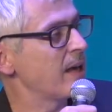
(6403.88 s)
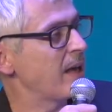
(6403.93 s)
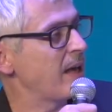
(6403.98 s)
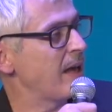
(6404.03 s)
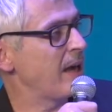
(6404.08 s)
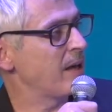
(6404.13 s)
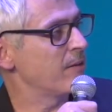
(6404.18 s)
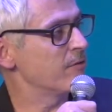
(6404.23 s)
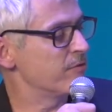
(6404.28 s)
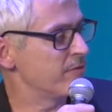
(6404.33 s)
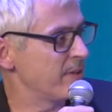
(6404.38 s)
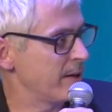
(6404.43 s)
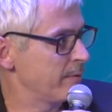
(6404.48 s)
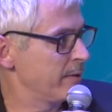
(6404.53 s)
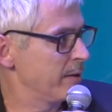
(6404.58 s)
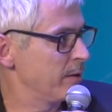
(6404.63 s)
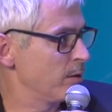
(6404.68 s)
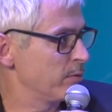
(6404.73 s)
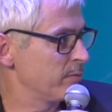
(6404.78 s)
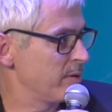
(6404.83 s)
and very
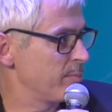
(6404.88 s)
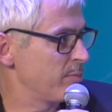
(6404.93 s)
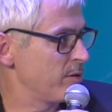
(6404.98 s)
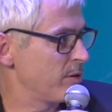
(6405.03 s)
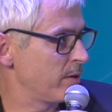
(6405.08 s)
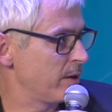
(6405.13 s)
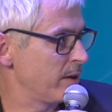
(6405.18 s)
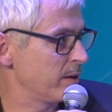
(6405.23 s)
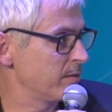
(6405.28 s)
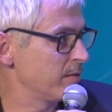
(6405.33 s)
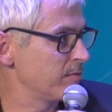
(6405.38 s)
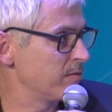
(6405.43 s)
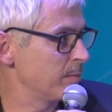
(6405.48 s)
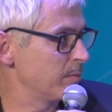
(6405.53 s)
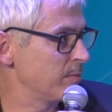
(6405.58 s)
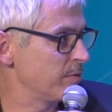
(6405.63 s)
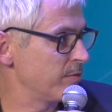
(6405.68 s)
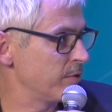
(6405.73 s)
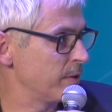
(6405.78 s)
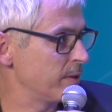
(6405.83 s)
low reporting from
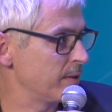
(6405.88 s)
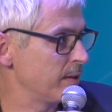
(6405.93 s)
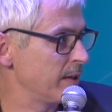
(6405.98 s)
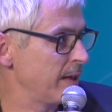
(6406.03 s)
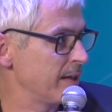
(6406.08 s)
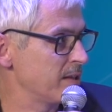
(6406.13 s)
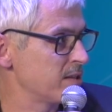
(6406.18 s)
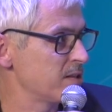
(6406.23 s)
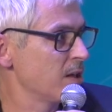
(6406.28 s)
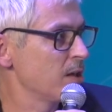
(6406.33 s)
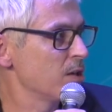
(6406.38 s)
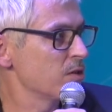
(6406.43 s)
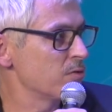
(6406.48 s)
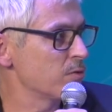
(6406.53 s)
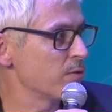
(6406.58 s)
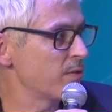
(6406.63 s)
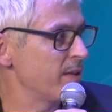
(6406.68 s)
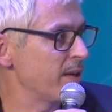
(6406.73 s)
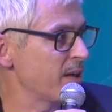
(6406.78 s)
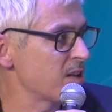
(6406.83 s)
the front lines. Two
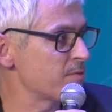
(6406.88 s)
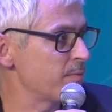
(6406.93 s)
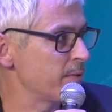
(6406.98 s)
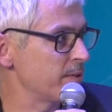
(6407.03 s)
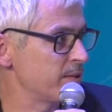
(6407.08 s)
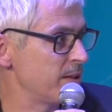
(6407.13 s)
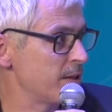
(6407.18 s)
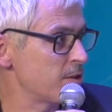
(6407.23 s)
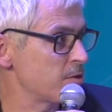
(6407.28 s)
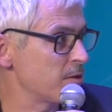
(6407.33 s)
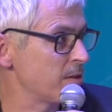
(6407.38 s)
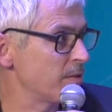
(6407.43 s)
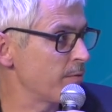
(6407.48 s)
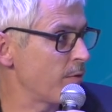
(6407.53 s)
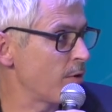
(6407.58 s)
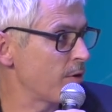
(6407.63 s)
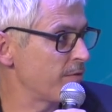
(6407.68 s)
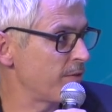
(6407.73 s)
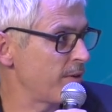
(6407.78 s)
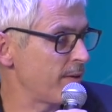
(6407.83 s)
things where digital
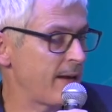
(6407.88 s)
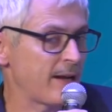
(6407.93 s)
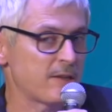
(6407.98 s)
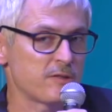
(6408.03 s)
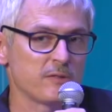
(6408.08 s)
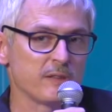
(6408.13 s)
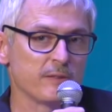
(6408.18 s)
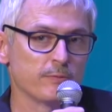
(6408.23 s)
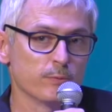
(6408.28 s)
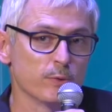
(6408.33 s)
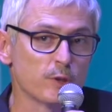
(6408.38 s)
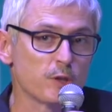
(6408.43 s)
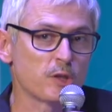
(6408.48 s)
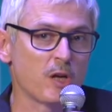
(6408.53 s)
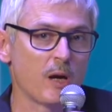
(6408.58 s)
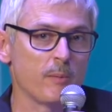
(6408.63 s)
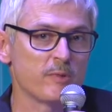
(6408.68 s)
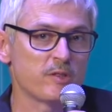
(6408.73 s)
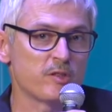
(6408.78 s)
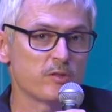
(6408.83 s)
warfare actually would
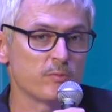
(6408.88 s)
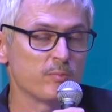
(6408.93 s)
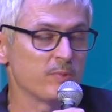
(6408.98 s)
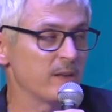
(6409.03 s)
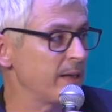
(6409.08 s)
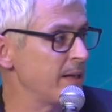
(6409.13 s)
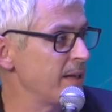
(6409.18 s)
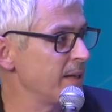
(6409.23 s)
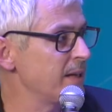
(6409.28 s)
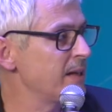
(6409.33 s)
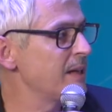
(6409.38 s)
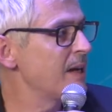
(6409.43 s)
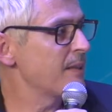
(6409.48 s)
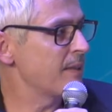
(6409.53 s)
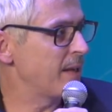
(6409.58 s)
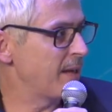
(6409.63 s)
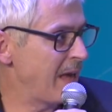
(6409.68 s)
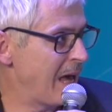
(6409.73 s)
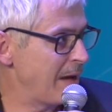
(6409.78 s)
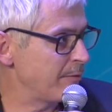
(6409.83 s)
come into play
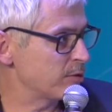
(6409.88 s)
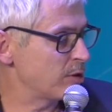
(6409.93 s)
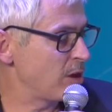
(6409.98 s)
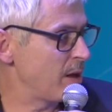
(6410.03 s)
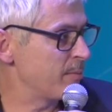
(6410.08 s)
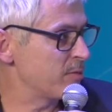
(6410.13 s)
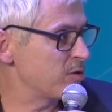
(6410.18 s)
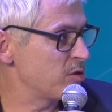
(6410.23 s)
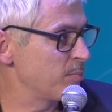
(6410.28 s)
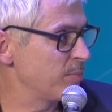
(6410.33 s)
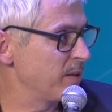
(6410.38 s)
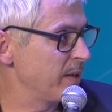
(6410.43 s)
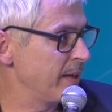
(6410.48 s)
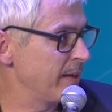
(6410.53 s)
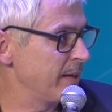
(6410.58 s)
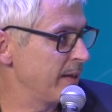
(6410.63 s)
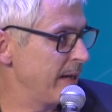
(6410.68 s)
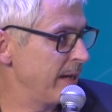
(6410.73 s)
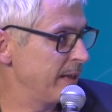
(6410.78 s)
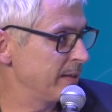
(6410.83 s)
that haven't come into play
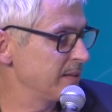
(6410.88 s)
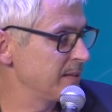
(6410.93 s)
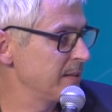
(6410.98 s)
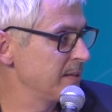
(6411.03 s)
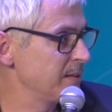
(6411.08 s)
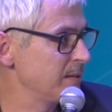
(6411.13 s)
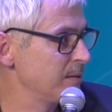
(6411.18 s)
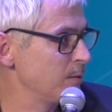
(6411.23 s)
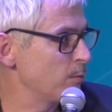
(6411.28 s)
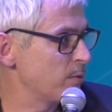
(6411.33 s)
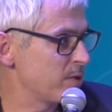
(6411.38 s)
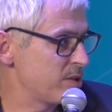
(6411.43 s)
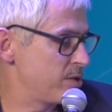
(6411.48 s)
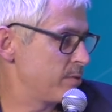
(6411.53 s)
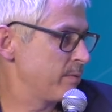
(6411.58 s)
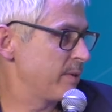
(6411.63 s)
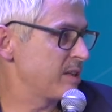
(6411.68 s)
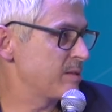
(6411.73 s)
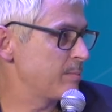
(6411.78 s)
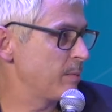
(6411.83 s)
yet. What's
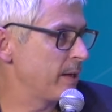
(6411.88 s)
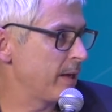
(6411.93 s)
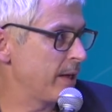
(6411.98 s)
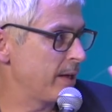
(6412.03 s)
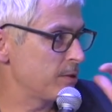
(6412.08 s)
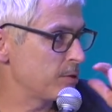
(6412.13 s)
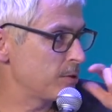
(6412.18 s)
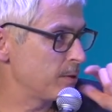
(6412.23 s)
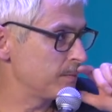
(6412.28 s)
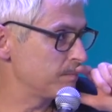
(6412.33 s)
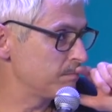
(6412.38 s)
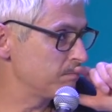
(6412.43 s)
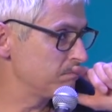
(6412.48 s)
your explanation?